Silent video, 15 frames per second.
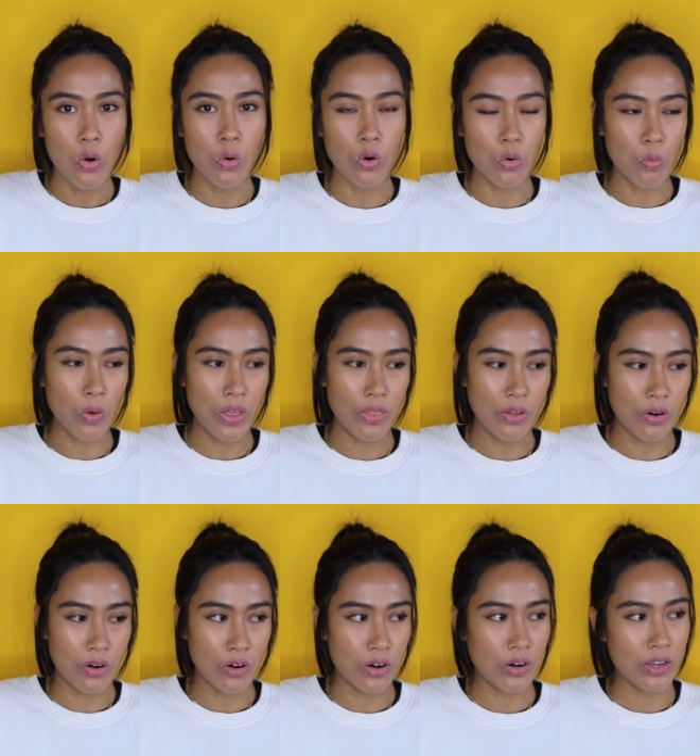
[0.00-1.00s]
or
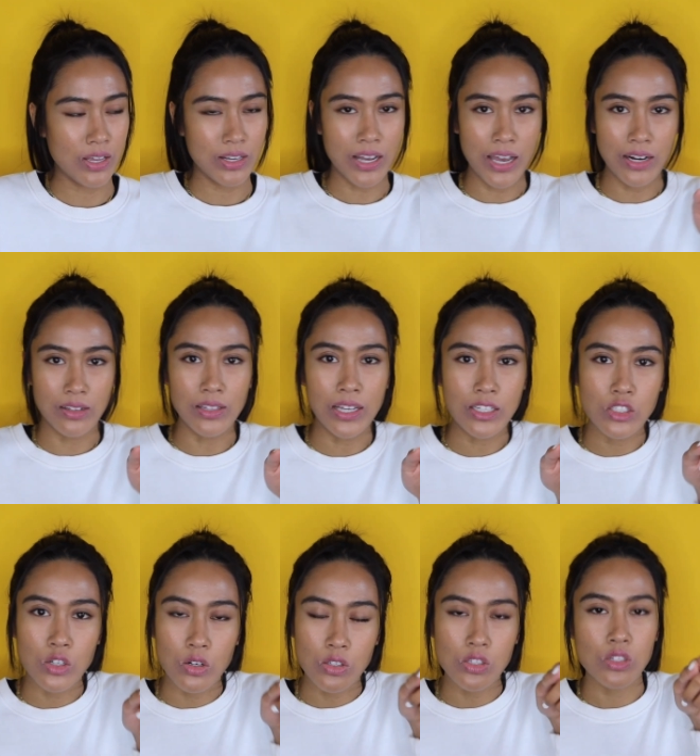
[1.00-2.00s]
whether it kind of like
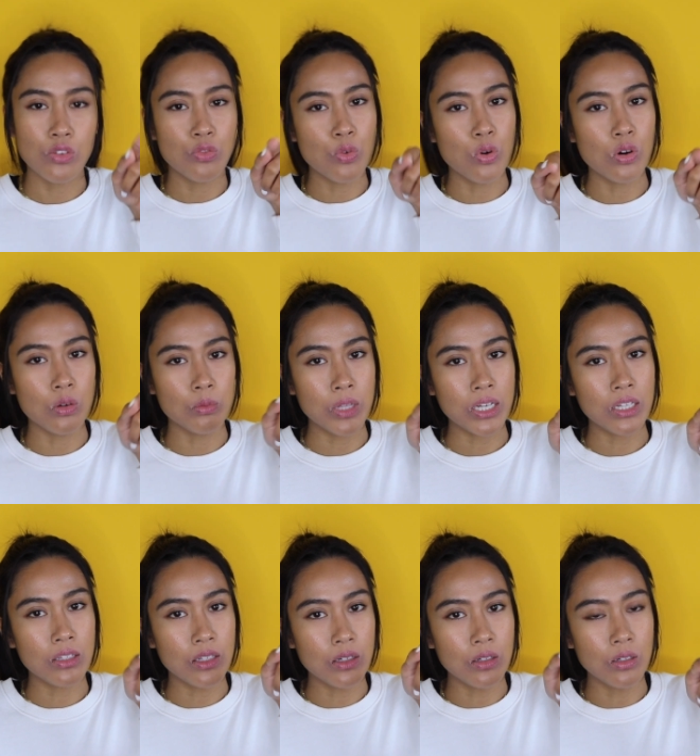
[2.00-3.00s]
starts to form like a
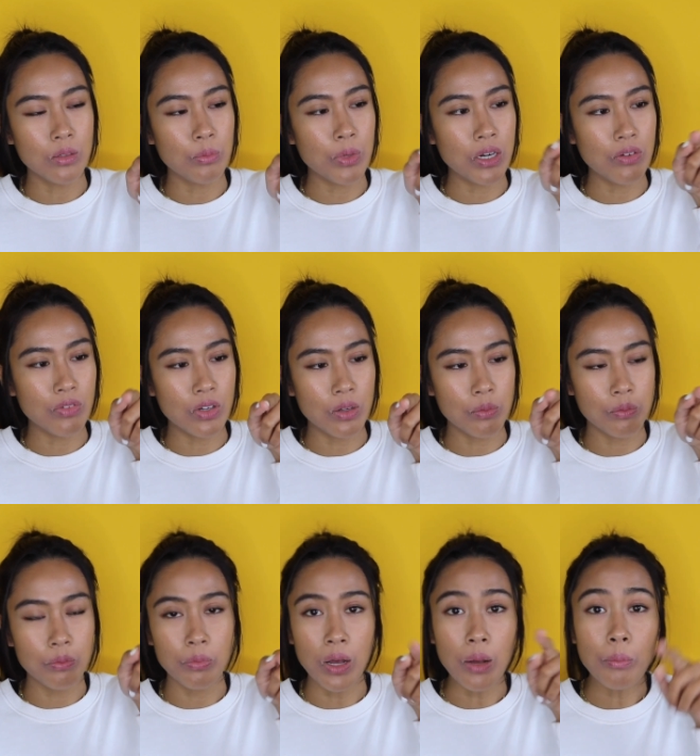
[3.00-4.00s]
little bit of a
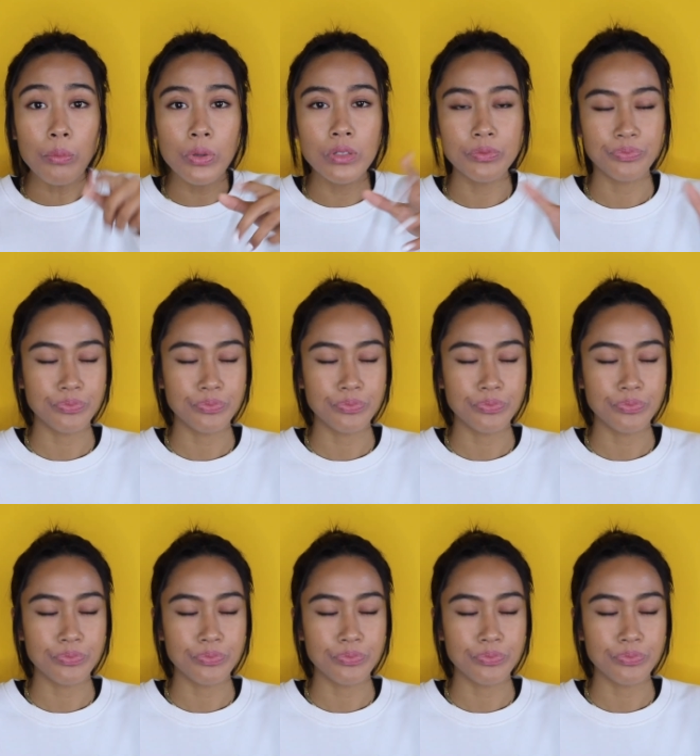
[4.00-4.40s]
bump.